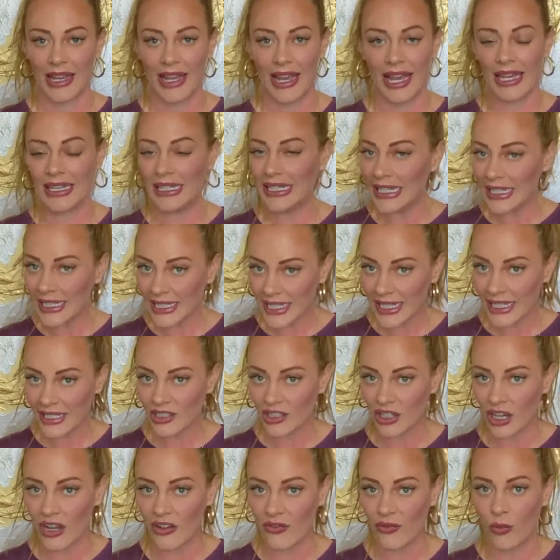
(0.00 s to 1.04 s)
And he kicked
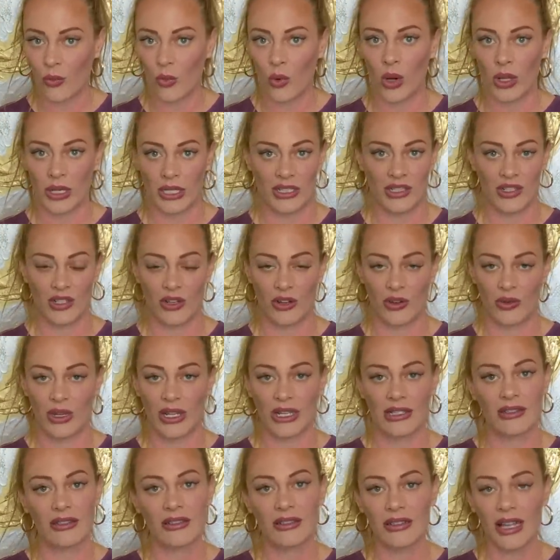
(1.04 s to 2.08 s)
off what is known
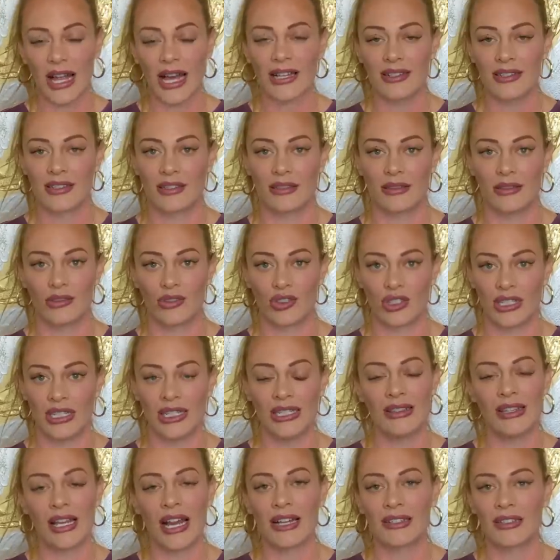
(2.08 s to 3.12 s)
as the glass delusion. It
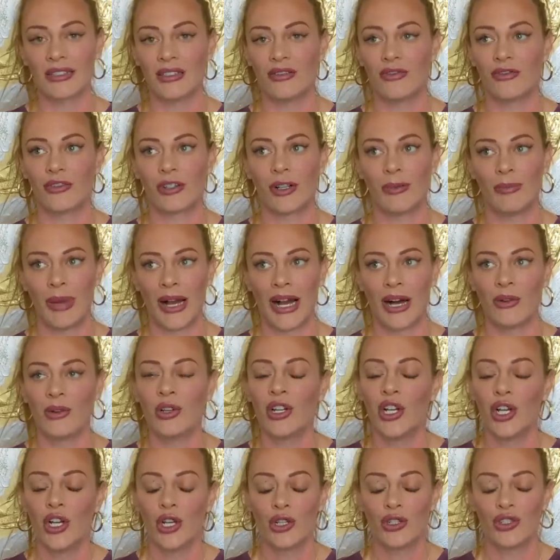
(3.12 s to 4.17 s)
lasted for about
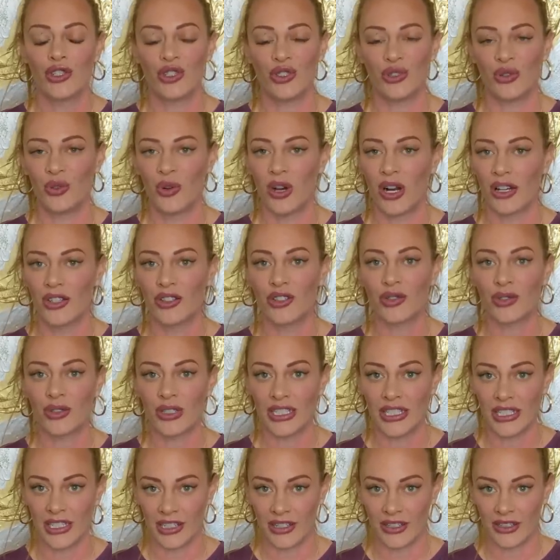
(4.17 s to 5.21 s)
two hundred
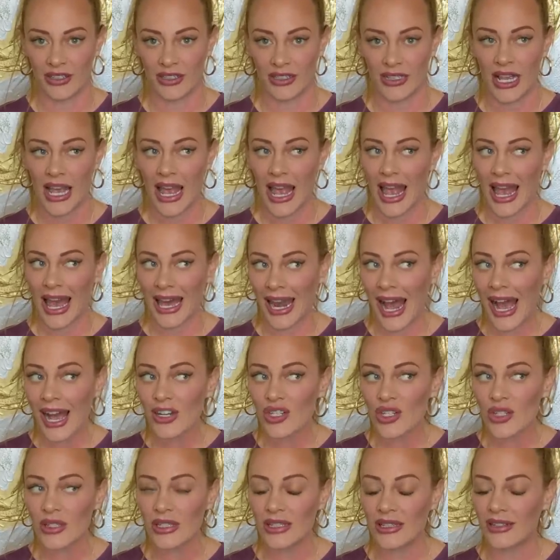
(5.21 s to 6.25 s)
years. And
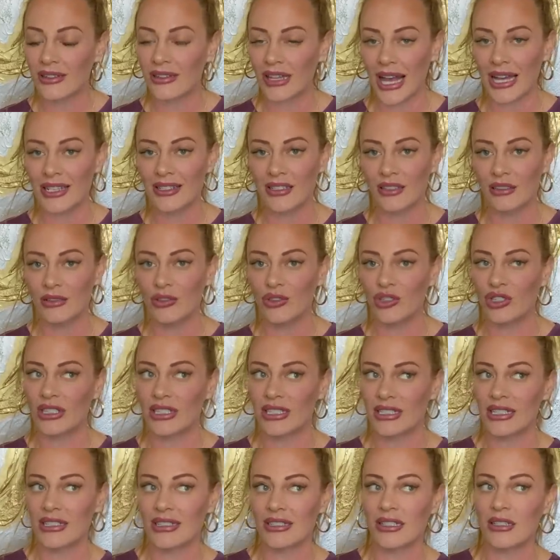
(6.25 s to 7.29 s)
actually, the glass delusion
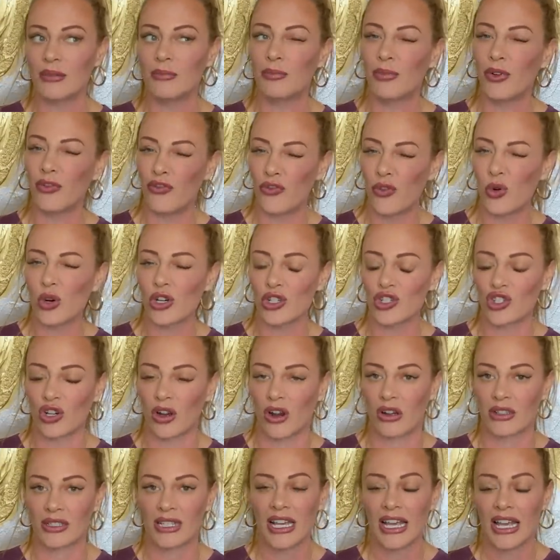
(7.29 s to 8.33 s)
existed before
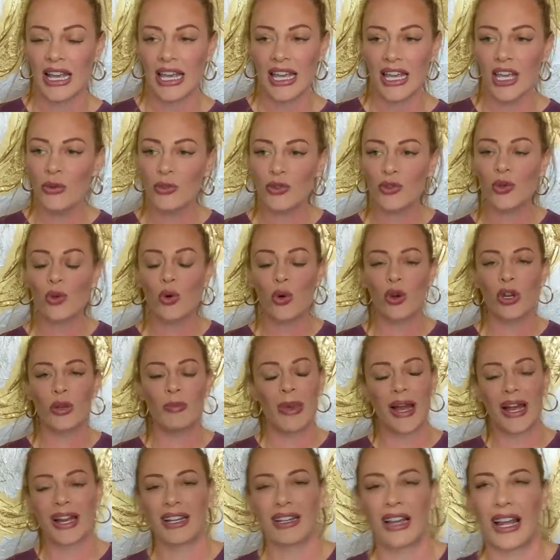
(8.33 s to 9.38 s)
Charles. It was recorded
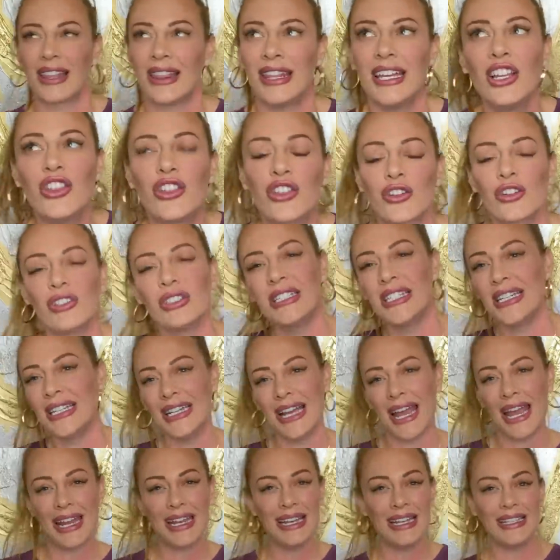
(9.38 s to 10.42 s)
back in, I think, thirteen
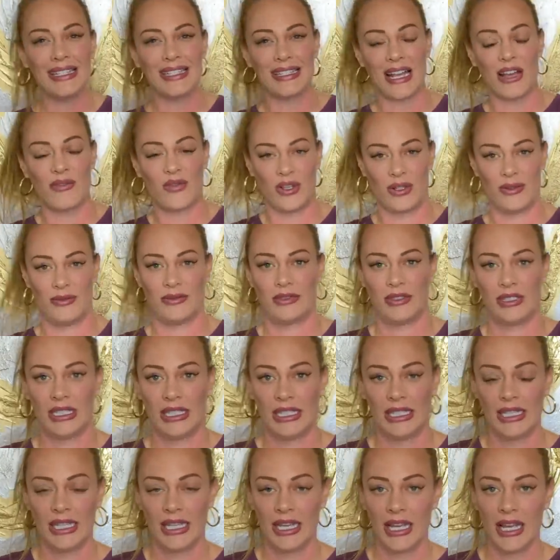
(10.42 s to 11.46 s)
eighty-seven.
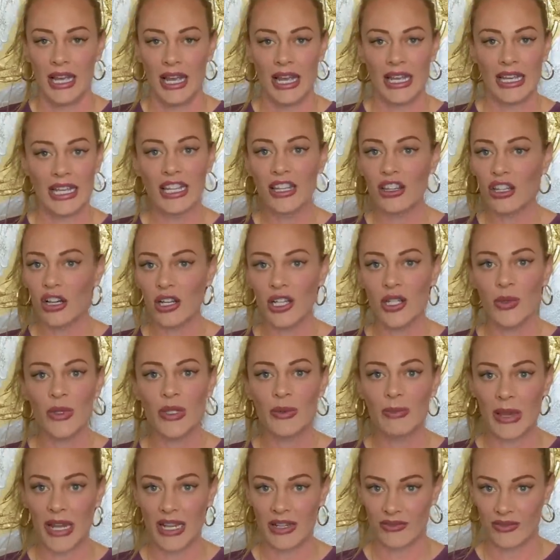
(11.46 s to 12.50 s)
He thought he was
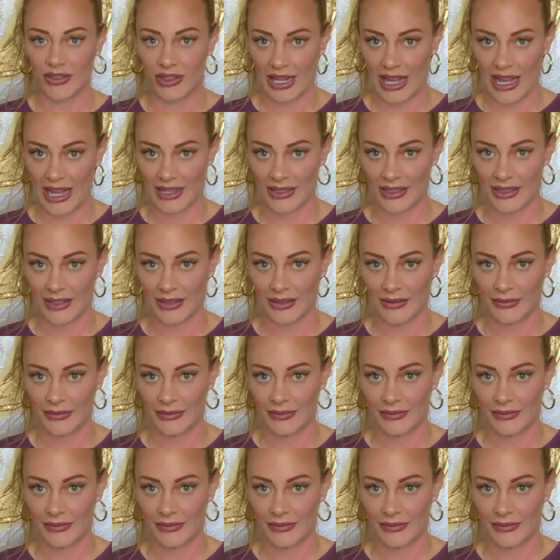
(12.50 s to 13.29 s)
made of glass.